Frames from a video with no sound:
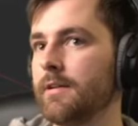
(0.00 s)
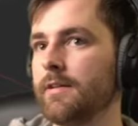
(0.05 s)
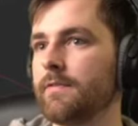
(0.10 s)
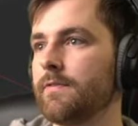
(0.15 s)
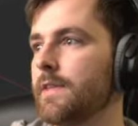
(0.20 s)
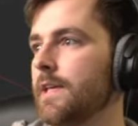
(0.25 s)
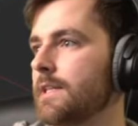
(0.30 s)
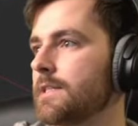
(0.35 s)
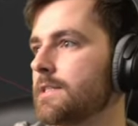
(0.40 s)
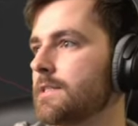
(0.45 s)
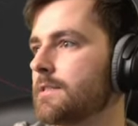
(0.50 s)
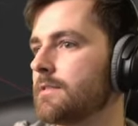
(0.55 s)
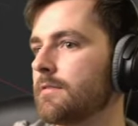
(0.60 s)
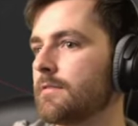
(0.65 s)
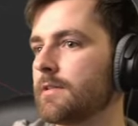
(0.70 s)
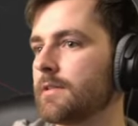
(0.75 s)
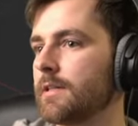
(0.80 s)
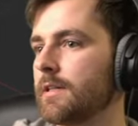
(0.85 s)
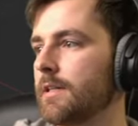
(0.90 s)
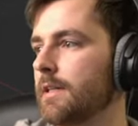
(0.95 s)
That's
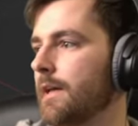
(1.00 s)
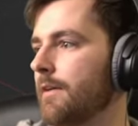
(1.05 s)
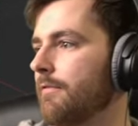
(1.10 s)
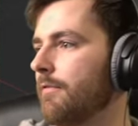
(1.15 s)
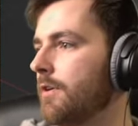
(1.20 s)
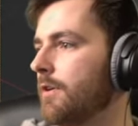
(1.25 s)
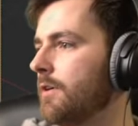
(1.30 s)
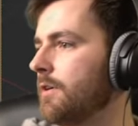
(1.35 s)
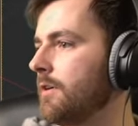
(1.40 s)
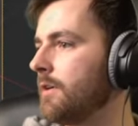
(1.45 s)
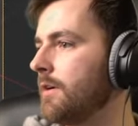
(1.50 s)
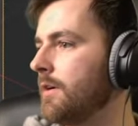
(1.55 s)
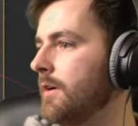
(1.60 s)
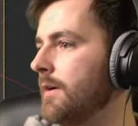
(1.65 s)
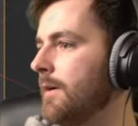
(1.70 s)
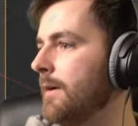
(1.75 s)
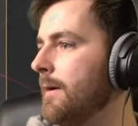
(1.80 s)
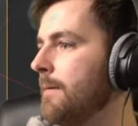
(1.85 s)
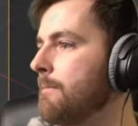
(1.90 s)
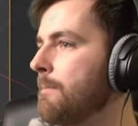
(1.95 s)
clever.
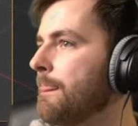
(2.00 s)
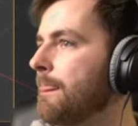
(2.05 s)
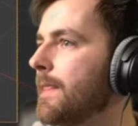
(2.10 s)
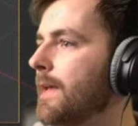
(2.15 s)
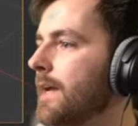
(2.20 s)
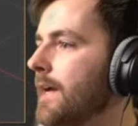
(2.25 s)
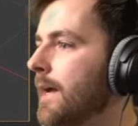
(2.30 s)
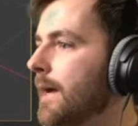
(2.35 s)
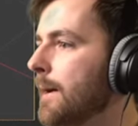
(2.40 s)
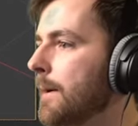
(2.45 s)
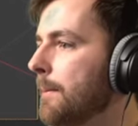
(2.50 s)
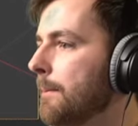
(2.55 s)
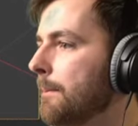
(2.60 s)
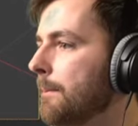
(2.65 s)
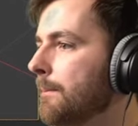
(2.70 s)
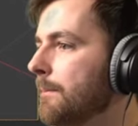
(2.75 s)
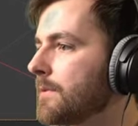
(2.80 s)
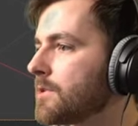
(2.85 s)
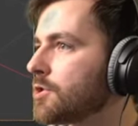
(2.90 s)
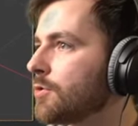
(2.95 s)

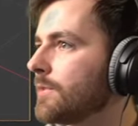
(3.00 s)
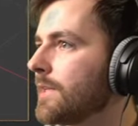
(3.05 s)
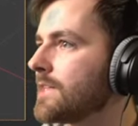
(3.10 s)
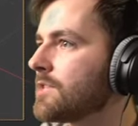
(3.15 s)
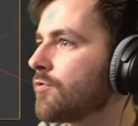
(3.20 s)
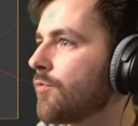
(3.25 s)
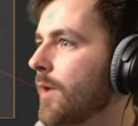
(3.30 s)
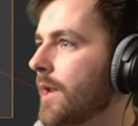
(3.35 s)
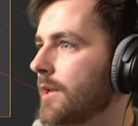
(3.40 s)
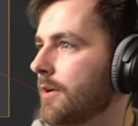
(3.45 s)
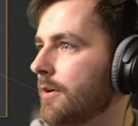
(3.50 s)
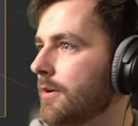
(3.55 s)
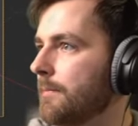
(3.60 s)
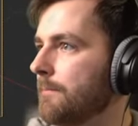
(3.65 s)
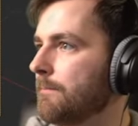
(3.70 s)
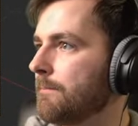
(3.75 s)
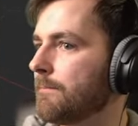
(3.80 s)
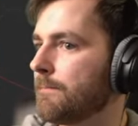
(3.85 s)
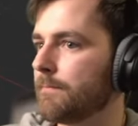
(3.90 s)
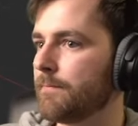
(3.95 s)
Um, so let's render.
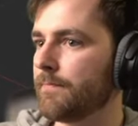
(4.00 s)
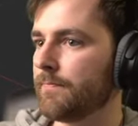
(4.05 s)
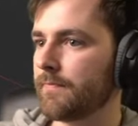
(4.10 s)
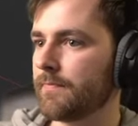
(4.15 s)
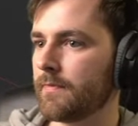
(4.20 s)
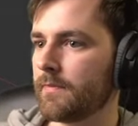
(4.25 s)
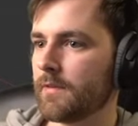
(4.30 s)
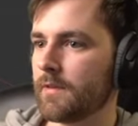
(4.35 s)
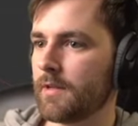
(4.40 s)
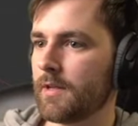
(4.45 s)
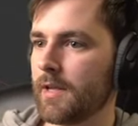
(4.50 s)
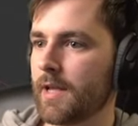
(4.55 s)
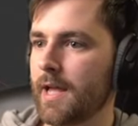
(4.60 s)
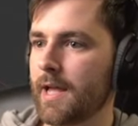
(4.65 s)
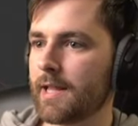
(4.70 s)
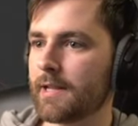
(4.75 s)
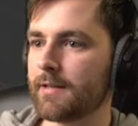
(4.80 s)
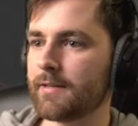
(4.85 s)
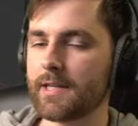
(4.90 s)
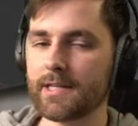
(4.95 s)

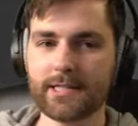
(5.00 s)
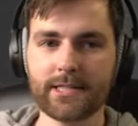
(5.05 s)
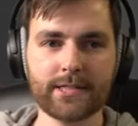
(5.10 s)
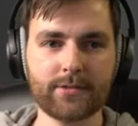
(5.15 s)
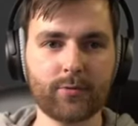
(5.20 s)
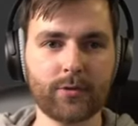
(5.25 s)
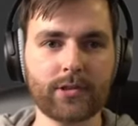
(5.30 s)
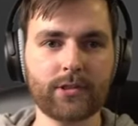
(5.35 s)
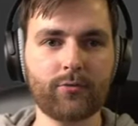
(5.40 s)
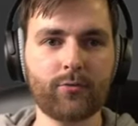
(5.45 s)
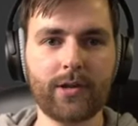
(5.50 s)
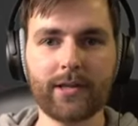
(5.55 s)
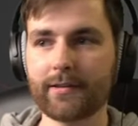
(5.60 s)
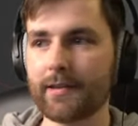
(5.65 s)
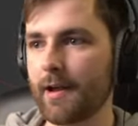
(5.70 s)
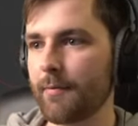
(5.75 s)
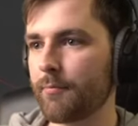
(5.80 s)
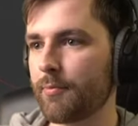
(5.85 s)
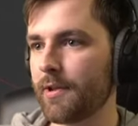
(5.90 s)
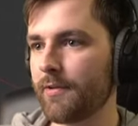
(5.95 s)
And this is what the
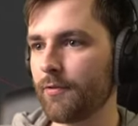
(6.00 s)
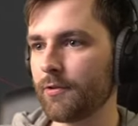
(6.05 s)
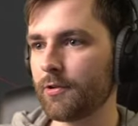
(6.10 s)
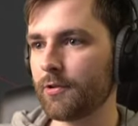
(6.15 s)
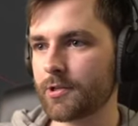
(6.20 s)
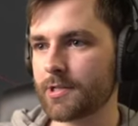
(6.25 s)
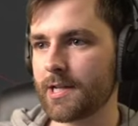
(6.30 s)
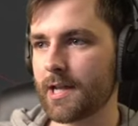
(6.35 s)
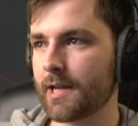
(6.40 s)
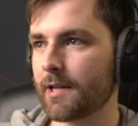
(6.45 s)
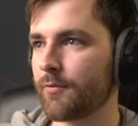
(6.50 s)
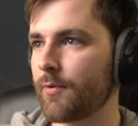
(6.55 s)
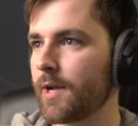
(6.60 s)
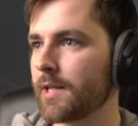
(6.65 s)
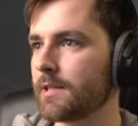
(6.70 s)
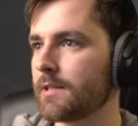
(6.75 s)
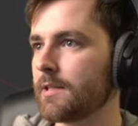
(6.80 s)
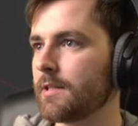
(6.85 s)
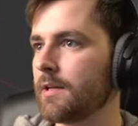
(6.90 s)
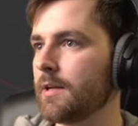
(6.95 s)
real-time preview looks like,
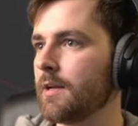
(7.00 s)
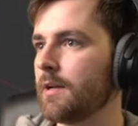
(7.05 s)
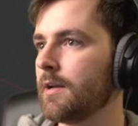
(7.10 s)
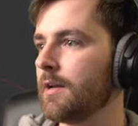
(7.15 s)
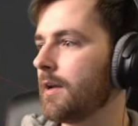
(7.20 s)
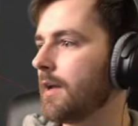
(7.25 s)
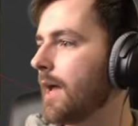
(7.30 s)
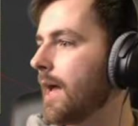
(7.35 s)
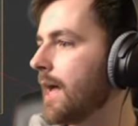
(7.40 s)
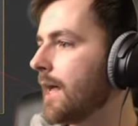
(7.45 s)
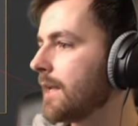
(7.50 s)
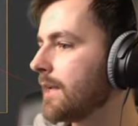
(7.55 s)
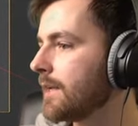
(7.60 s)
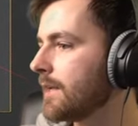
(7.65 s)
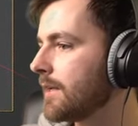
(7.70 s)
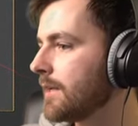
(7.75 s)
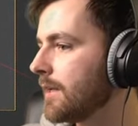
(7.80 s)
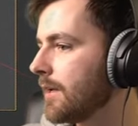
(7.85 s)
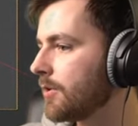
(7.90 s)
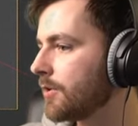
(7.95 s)
right? And
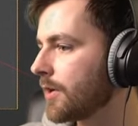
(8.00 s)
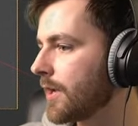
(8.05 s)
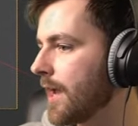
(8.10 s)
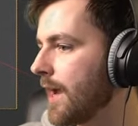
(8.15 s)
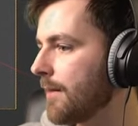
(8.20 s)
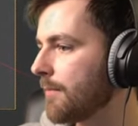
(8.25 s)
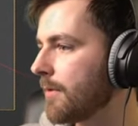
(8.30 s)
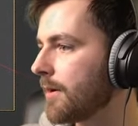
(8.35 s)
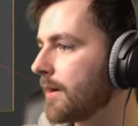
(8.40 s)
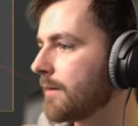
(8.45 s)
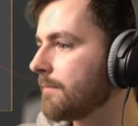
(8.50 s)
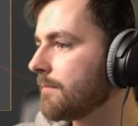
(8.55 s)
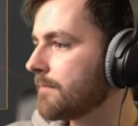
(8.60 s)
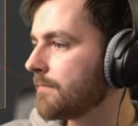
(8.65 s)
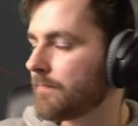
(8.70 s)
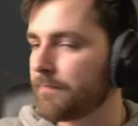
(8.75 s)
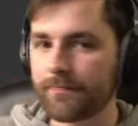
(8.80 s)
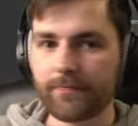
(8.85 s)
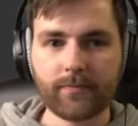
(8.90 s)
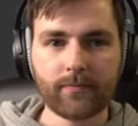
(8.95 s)
on the camera
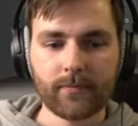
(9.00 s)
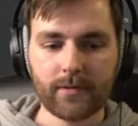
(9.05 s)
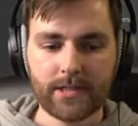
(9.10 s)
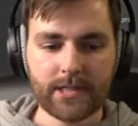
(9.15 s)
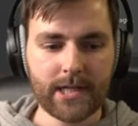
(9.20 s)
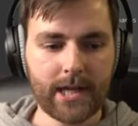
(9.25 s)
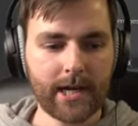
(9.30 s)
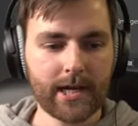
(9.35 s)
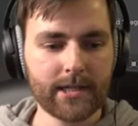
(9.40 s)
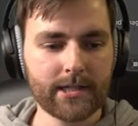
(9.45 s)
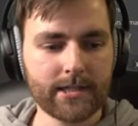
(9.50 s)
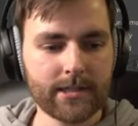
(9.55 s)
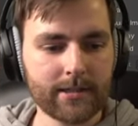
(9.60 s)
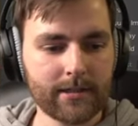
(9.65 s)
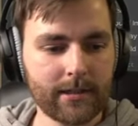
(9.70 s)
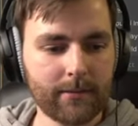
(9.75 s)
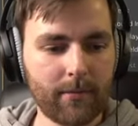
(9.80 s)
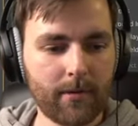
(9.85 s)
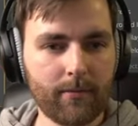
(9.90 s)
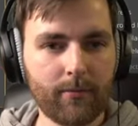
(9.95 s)
settings,
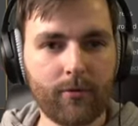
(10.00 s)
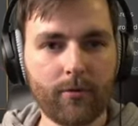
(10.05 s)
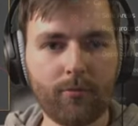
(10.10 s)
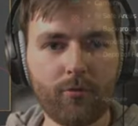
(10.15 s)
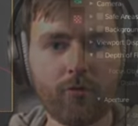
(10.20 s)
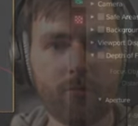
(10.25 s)
let me remove